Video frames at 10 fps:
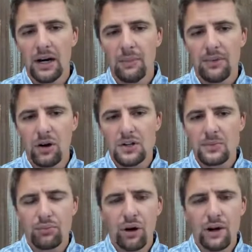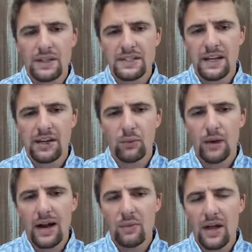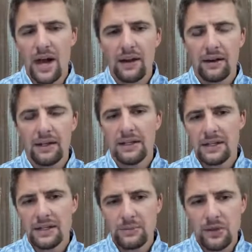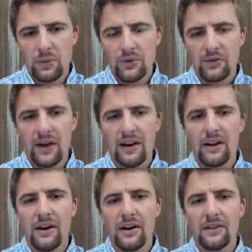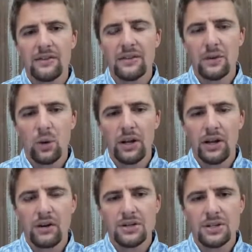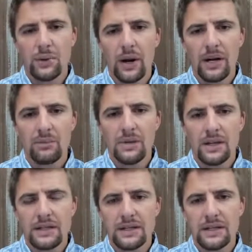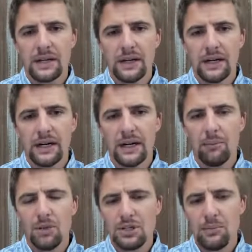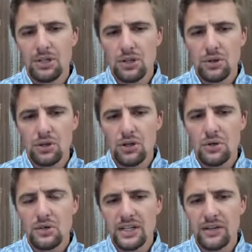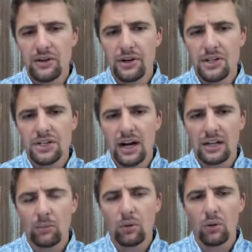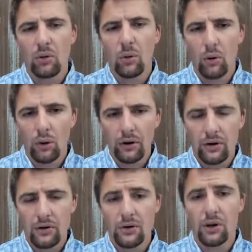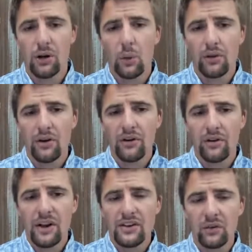There are some products that get around that. Speak with your veterinarian, see what he or she recommends. But you could use either an injectable or you could go with an intranasal